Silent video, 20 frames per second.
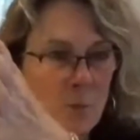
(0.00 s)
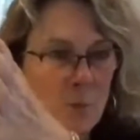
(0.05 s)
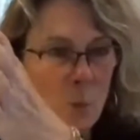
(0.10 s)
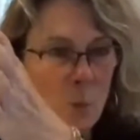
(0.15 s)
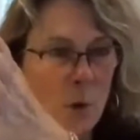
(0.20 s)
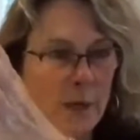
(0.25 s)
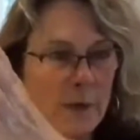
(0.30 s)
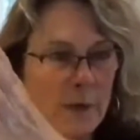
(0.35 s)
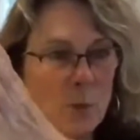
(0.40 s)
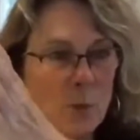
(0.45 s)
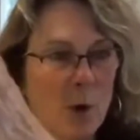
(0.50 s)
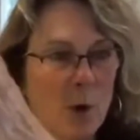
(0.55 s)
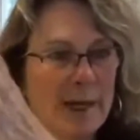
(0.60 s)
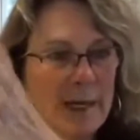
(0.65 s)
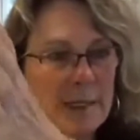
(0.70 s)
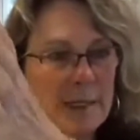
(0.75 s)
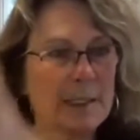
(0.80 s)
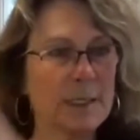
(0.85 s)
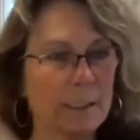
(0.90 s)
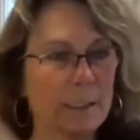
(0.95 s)
What
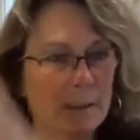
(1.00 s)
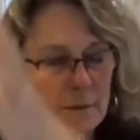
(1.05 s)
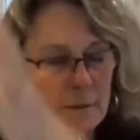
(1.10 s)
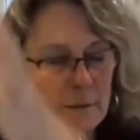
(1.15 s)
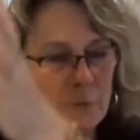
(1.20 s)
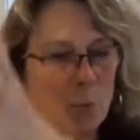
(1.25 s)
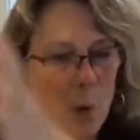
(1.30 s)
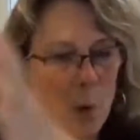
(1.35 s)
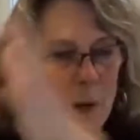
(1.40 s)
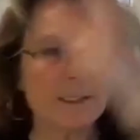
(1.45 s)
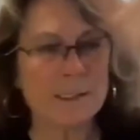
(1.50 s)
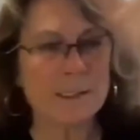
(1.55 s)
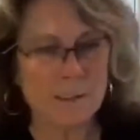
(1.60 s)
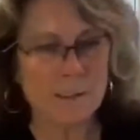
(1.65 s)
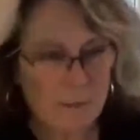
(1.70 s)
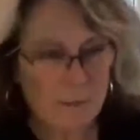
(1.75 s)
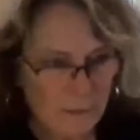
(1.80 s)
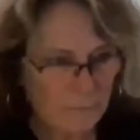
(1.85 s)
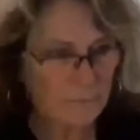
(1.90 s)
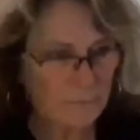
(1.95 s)
is it? What
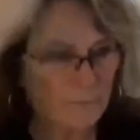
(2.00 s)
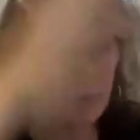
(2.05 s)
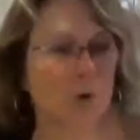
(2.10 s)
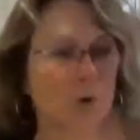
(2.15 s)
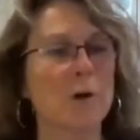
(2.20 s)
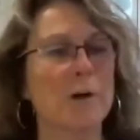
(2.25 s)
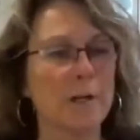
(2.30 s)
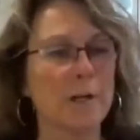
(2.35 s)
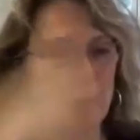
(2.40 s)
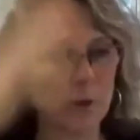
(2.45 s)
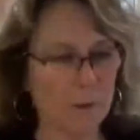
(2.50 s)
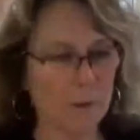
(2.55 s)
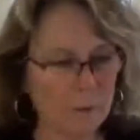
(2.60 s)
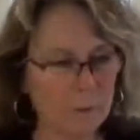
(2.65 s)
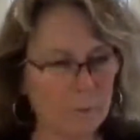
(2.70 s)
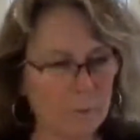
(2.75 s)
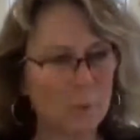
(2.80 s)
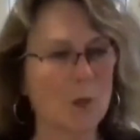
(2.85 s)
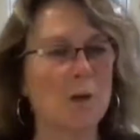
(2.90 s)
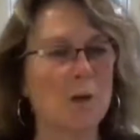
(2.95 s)

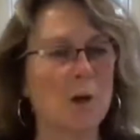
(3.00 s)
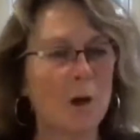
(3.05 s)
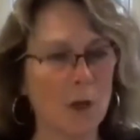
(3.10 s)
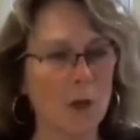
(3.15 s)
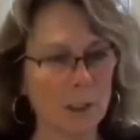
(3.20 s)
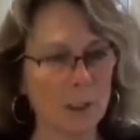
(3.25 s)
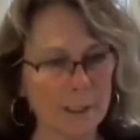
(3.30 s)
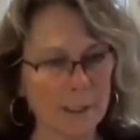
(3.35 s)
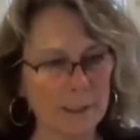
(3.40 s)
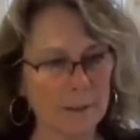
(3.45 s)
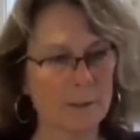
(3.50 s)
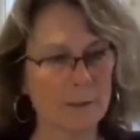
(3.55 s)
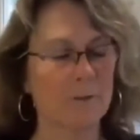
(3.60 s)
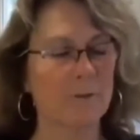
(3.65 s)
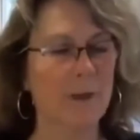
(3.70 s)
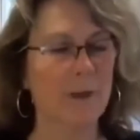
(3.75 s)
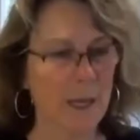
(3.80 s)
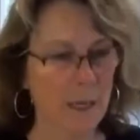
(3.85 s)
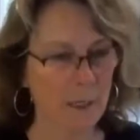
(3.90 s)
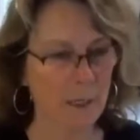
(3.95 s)
vertical, we'll call it,
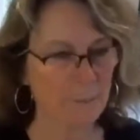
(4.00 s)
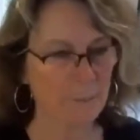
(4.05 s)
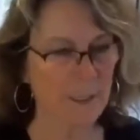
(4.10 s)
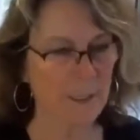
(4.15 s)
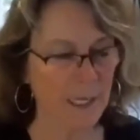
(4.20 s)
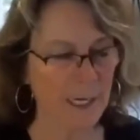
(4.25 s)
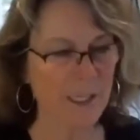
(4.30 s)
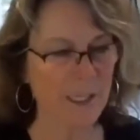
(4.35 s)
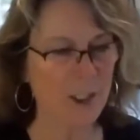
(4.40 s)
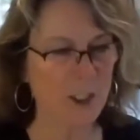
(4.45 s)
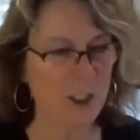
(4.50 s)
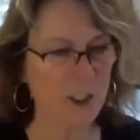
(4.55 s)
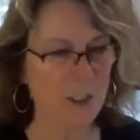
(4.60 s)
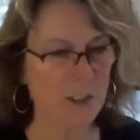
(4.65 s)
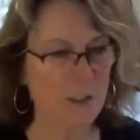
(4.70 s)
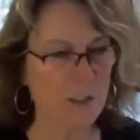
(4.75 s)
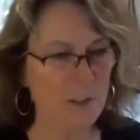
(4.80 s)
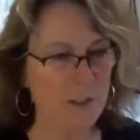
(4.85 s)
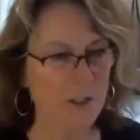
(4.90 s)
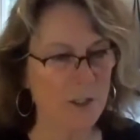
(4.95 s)
of
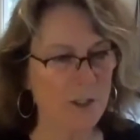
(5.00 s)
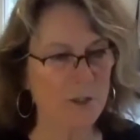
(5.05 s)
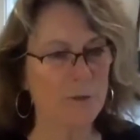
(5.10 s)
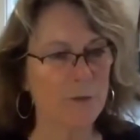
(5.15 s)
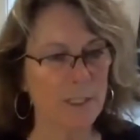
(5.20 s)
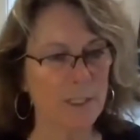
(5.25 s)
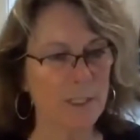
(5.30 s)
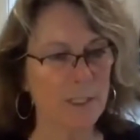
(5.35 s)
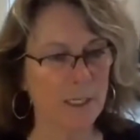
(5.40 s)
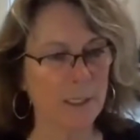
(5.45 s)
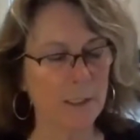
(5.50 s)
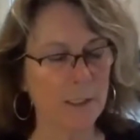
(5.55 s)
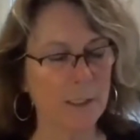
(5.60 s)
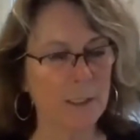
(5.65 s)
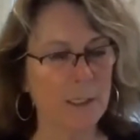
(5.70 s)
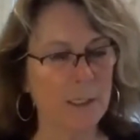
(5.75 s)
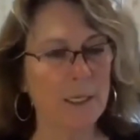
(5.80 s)
application do you need?